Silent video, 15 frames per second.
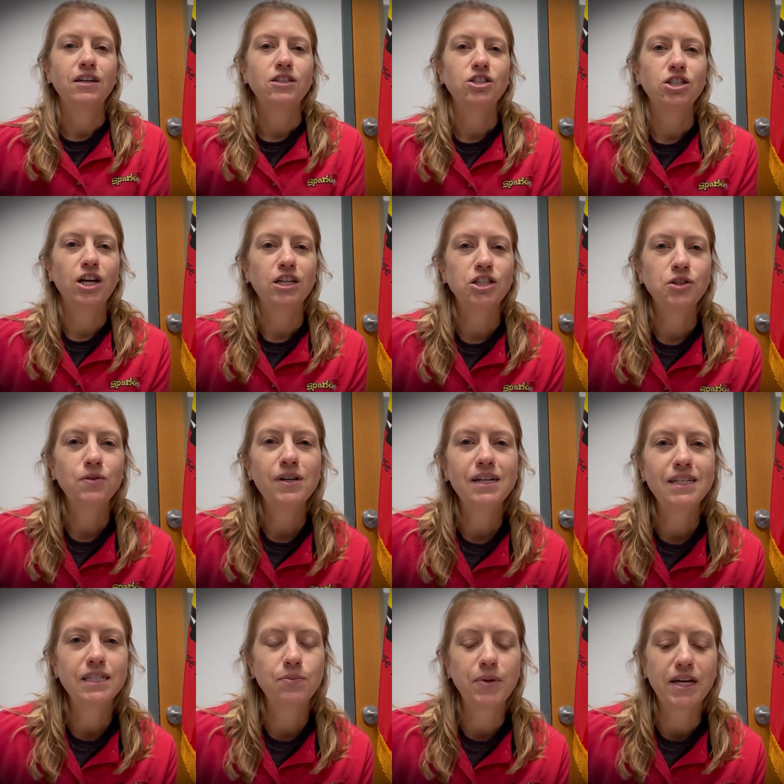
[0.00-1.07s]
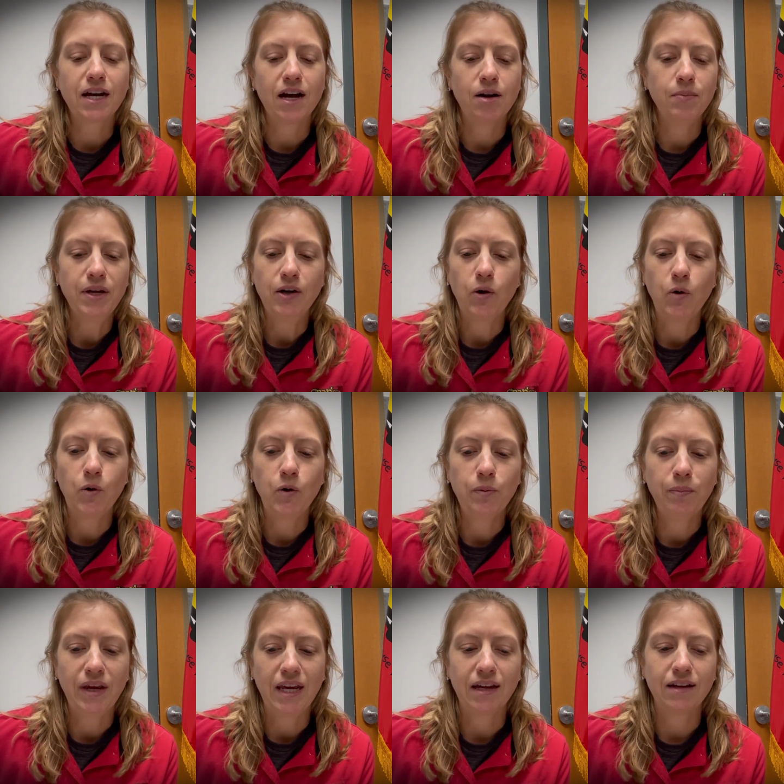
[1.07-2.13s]
Joshua has become an old
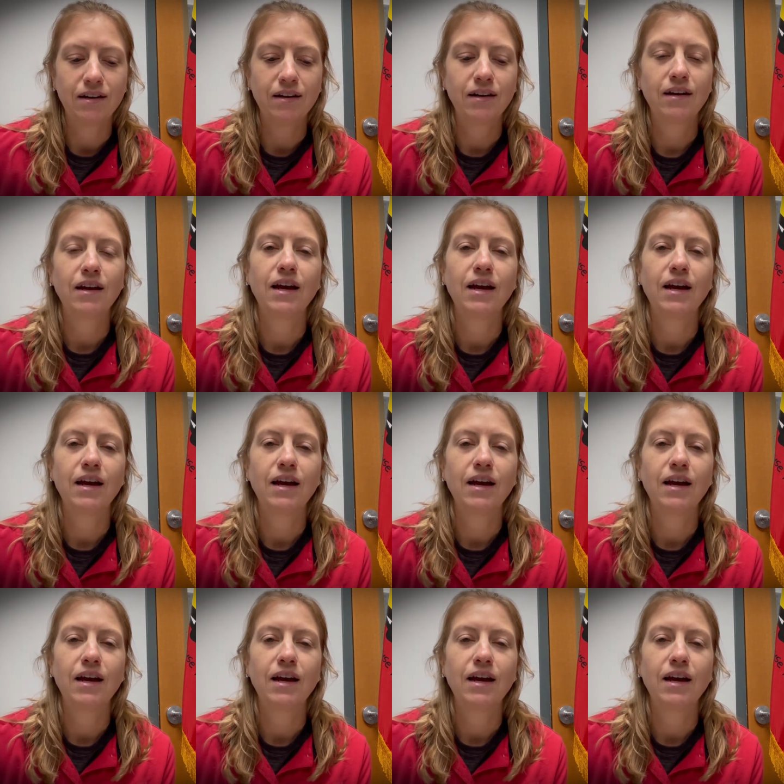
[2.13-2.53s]
man